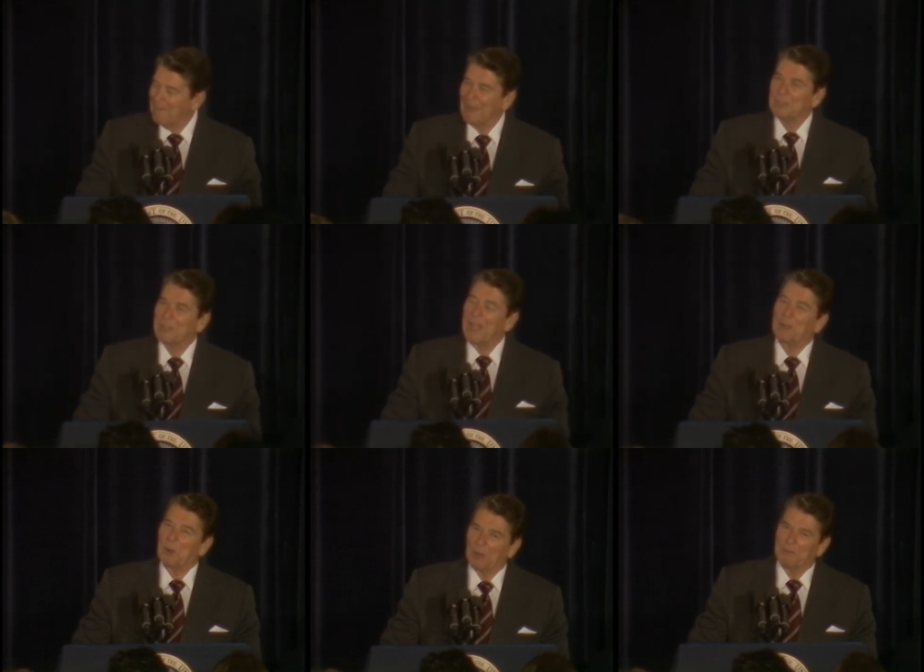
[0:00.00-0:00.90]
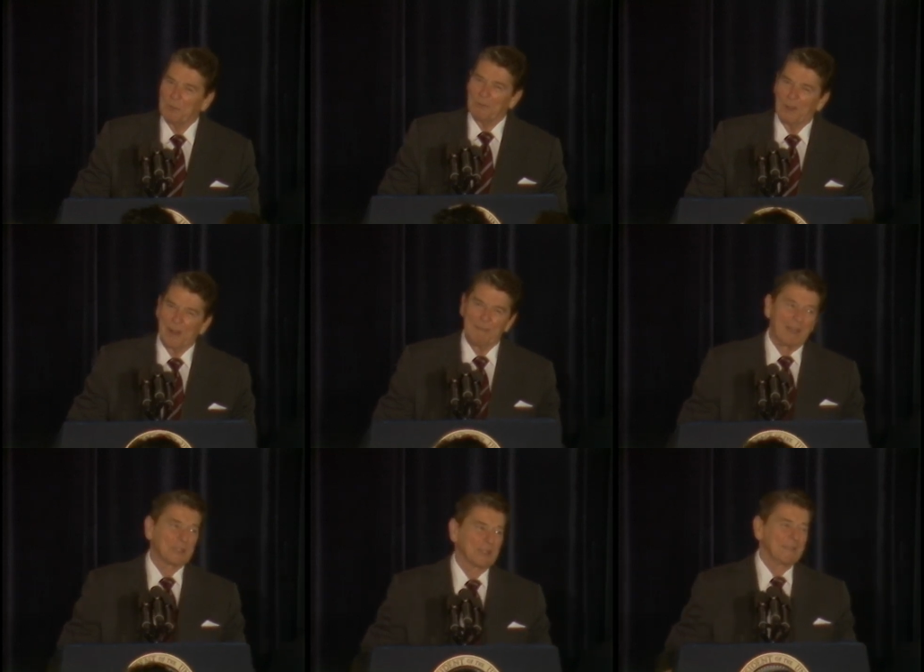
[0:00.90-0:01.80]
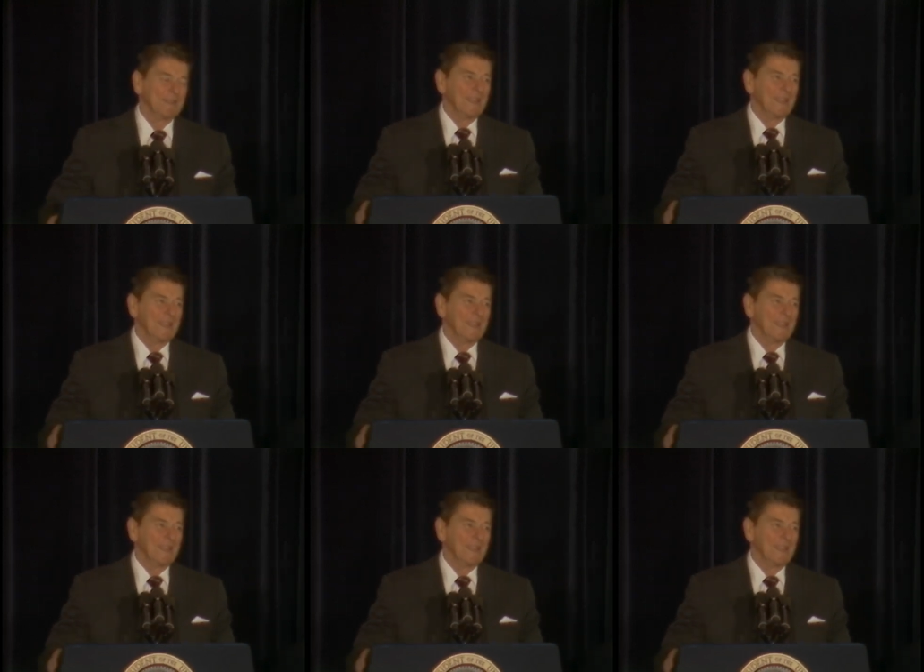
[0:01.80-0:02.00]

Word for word: much. Thank all of you very much.